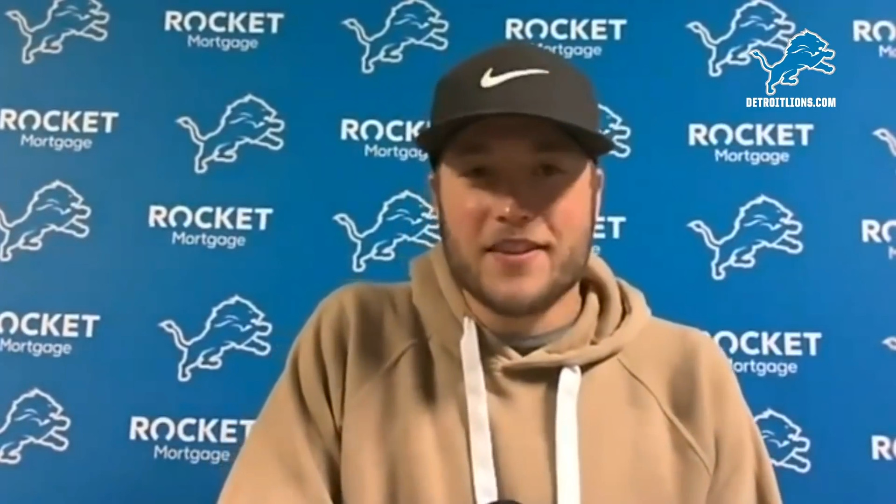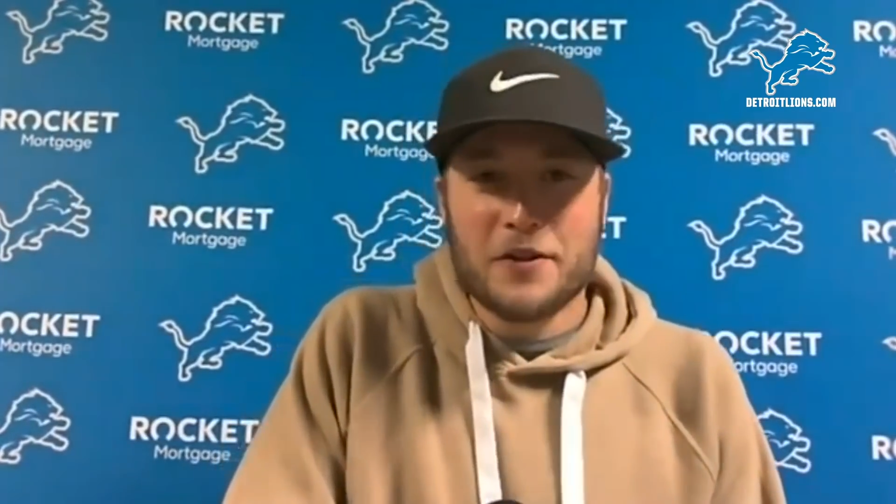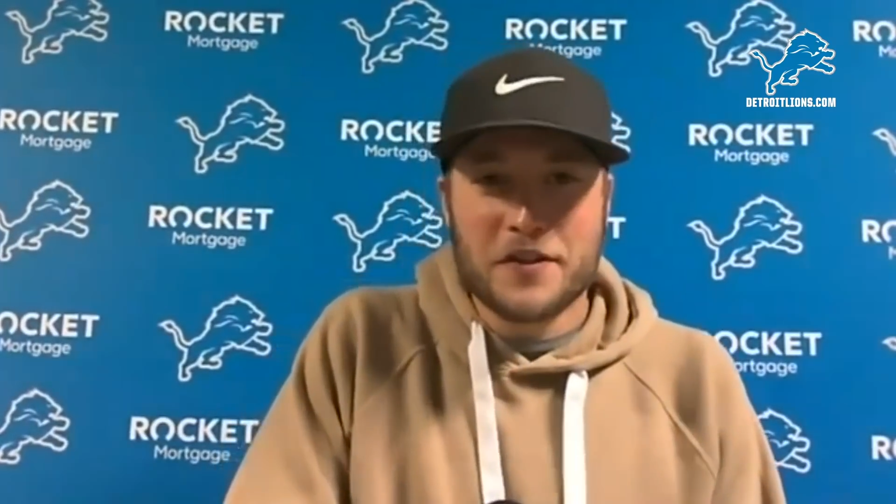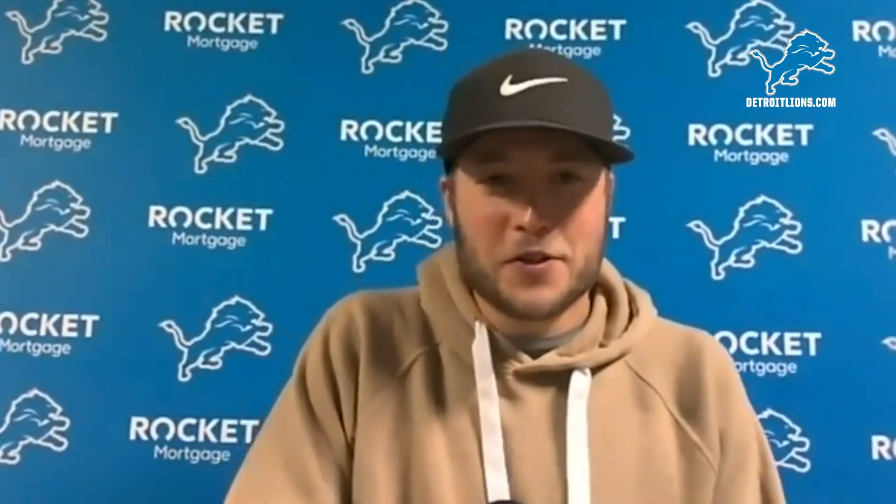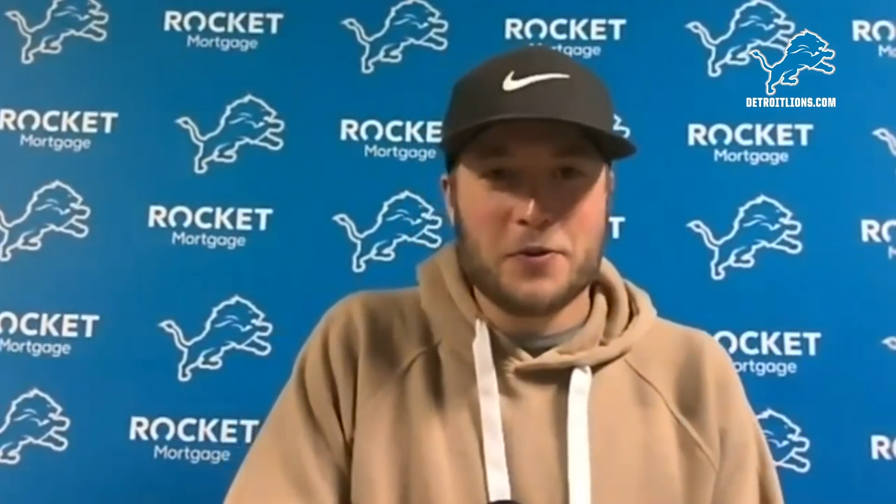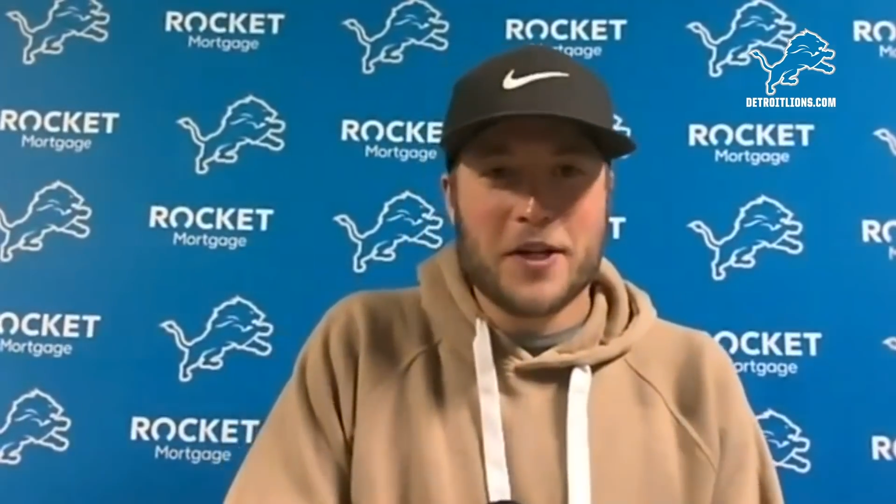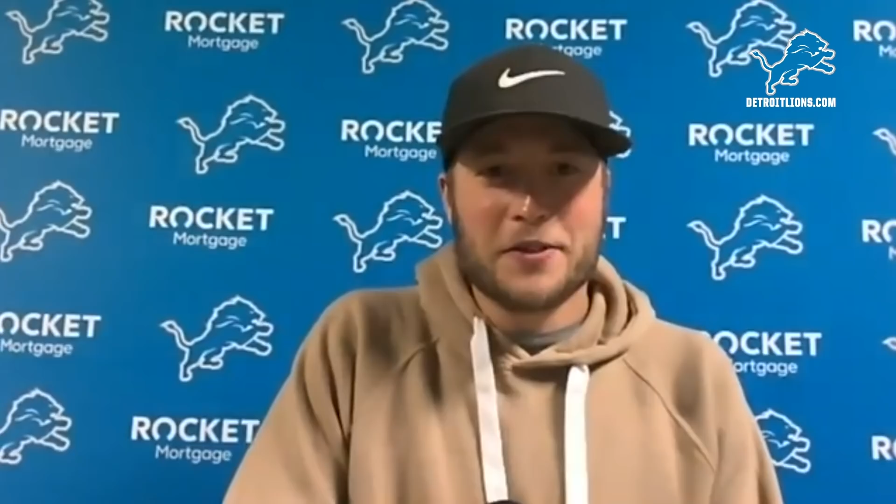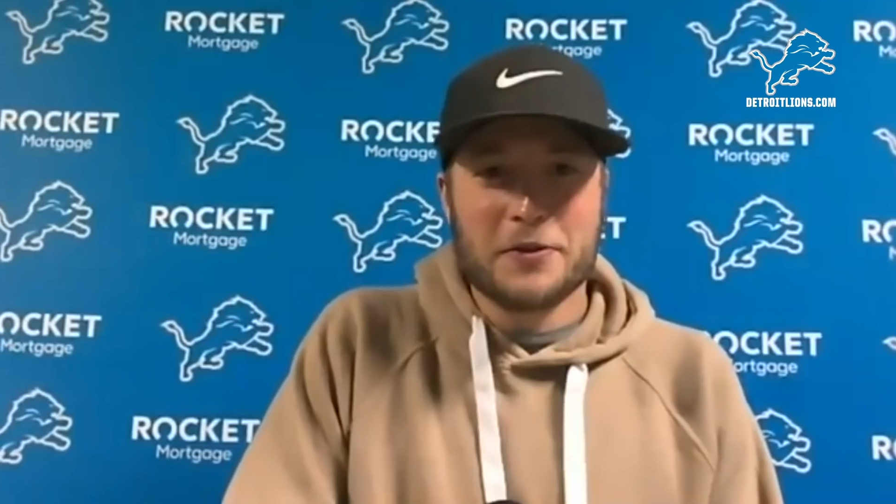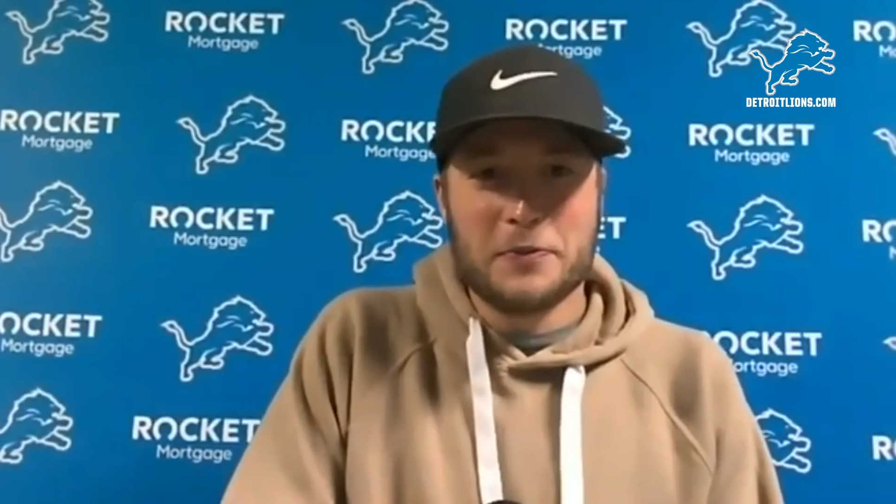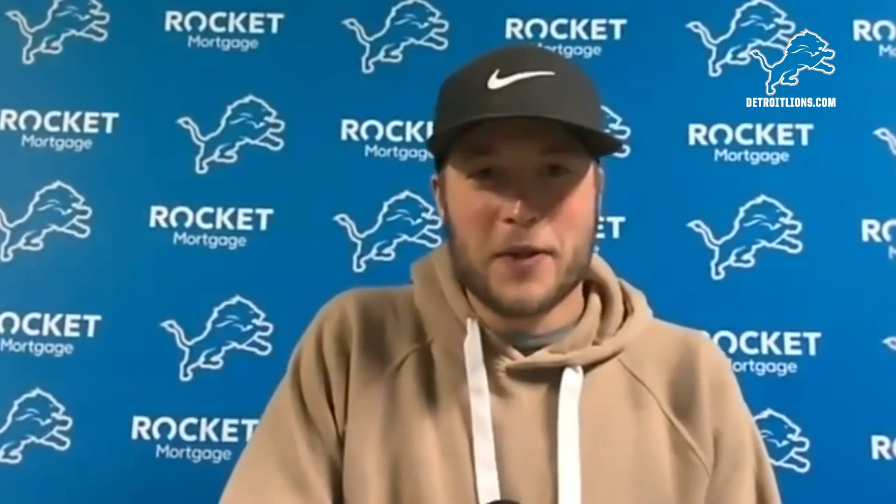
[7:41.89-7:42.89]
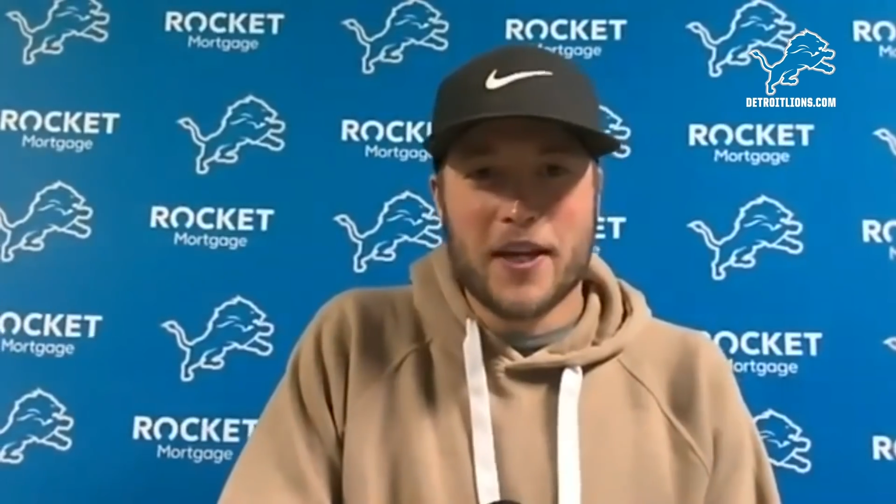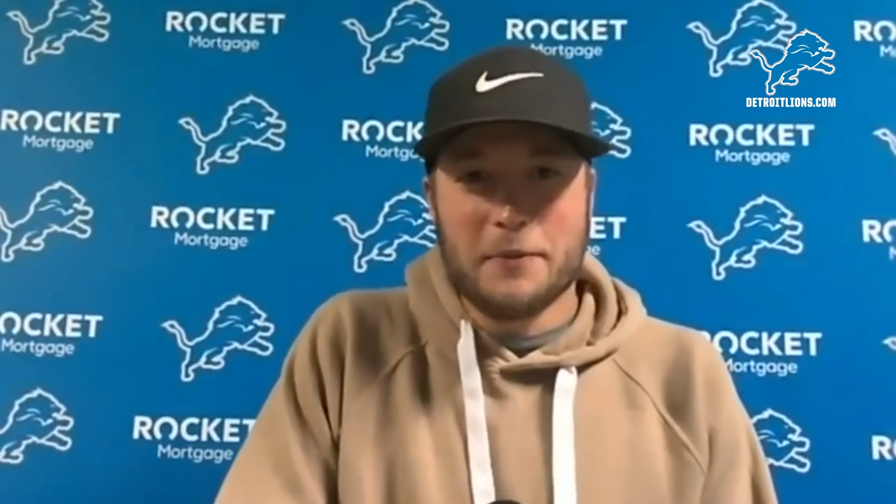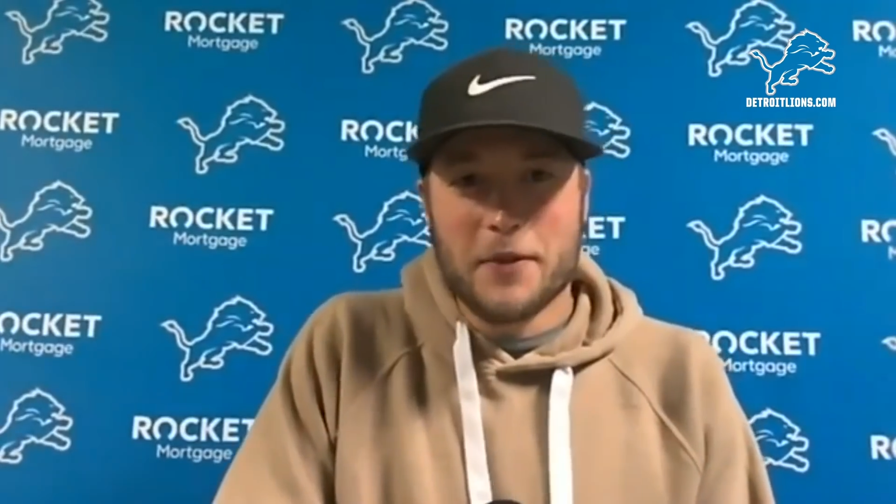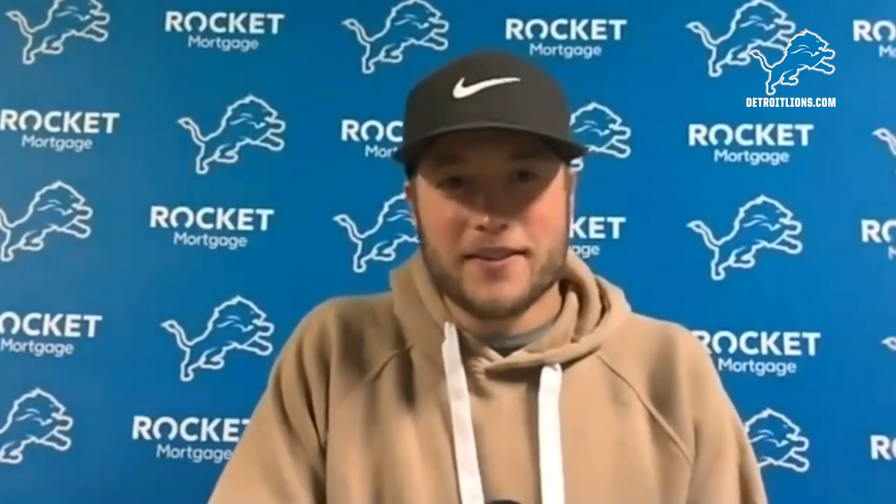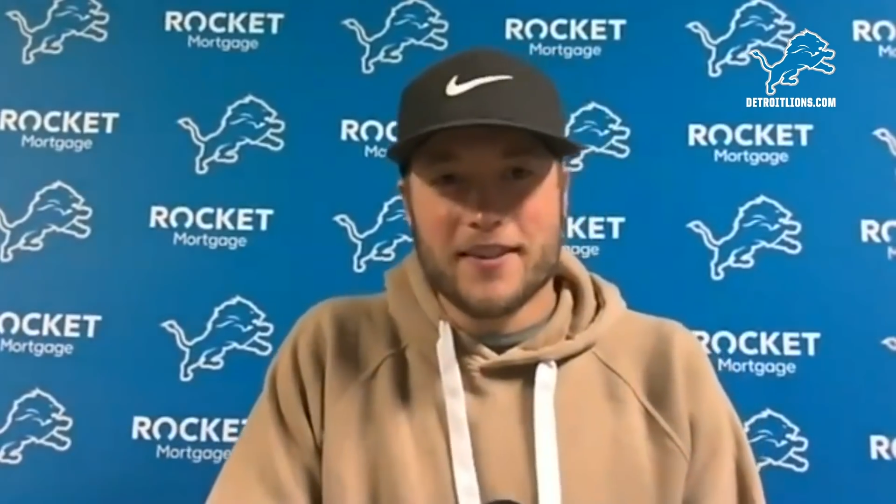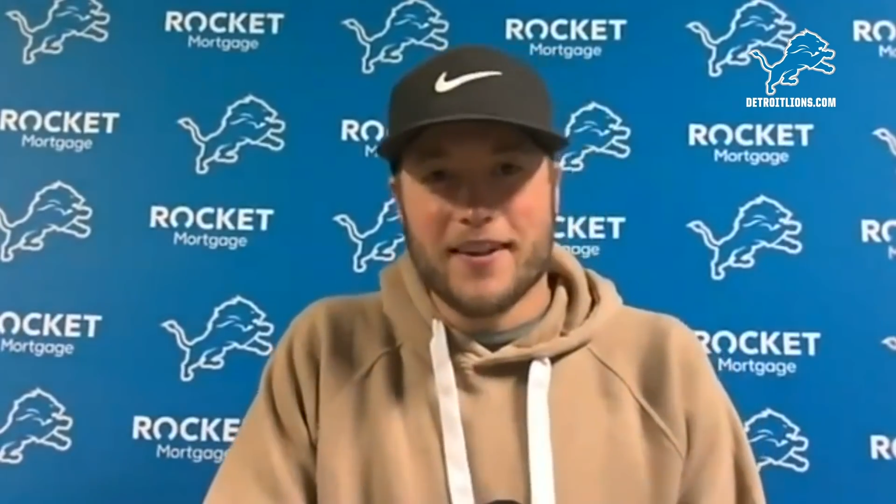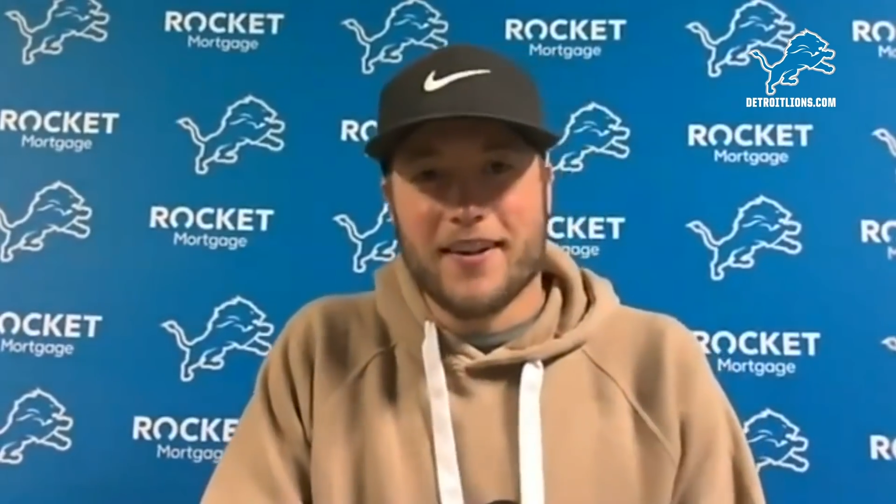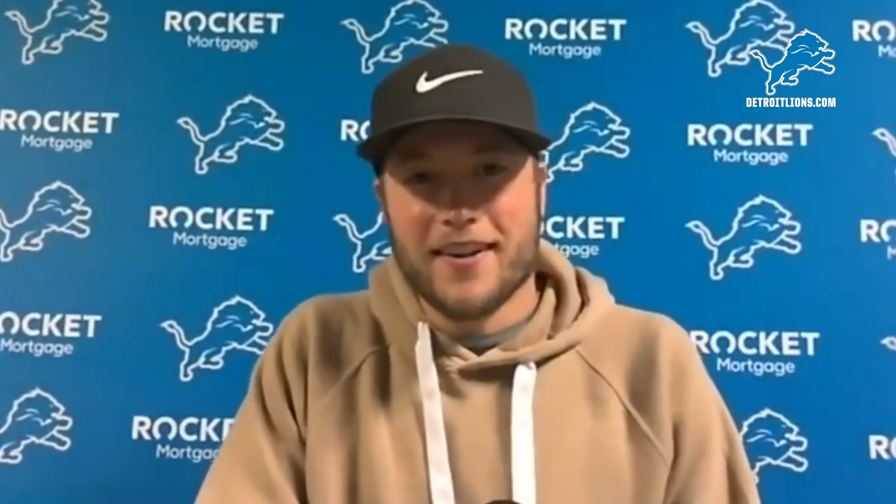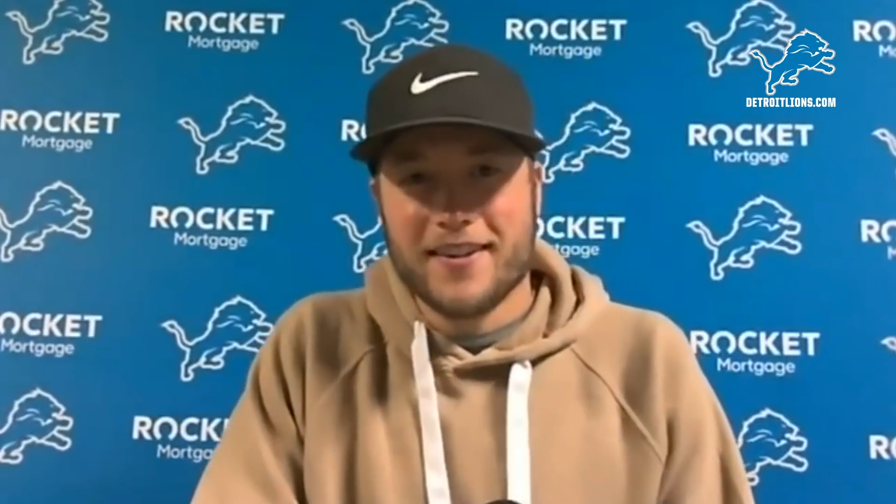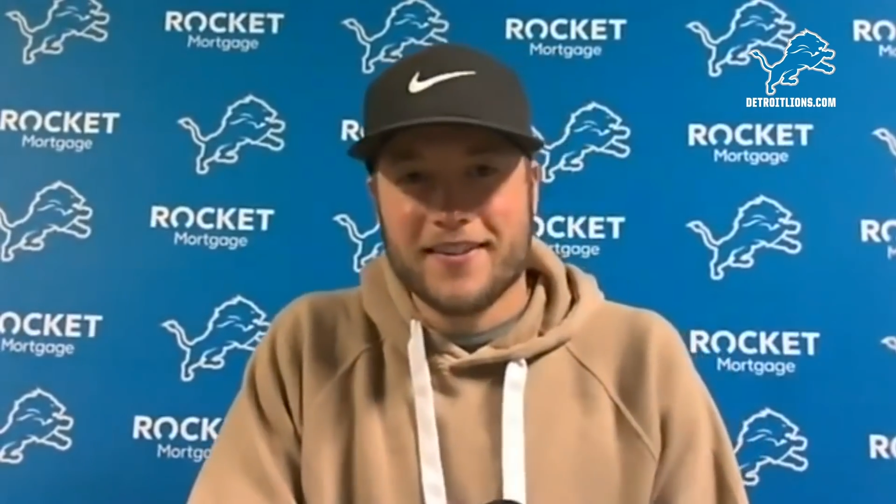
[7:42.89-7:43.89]
no official wager was made, but
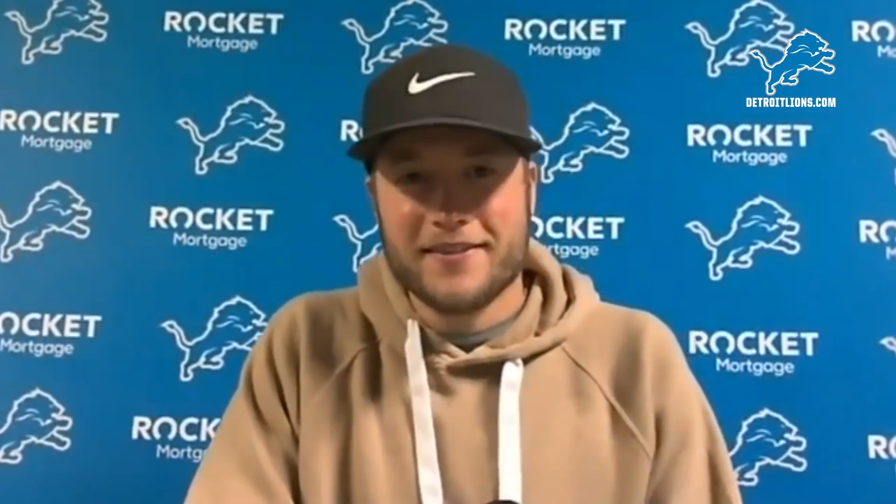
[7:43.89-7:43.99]
uh,